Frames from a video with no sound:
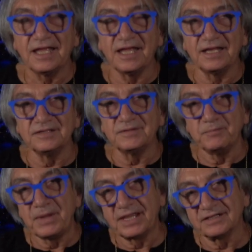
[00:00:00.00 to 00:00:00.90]
and, it,
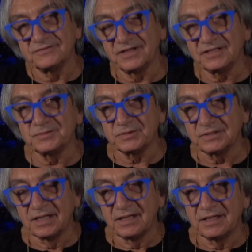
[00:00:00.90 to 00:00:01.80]
and make it available.
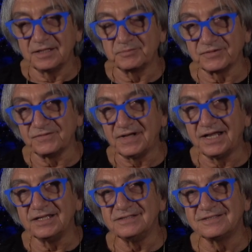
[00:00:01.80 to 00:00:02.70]
It
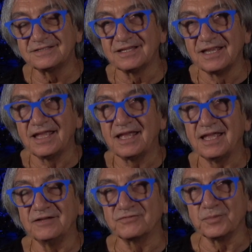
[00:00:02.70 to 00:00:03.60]
provides
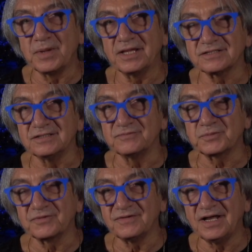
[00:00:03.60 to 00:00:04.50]
information. It
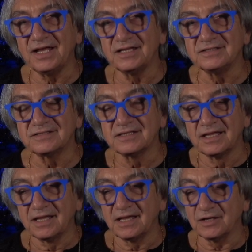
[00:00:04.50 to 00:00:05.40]
provides
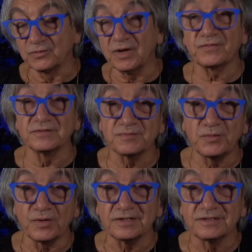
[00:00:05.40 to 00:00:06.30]
a reference
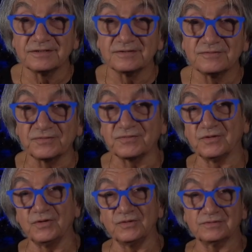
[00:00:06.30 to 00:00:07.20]
point for
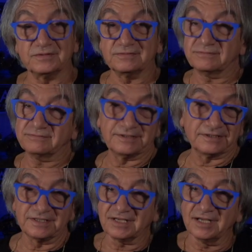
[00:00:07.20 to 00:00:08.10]
those
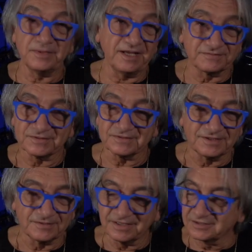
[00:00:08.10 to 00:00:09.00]
that, that come after. You
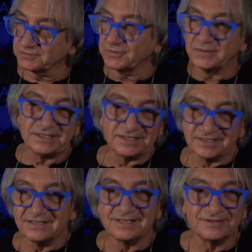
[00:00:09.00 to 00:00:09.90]
know, here's what we
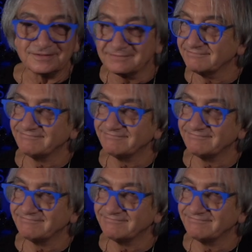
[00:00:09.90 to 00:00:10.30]
did. You know,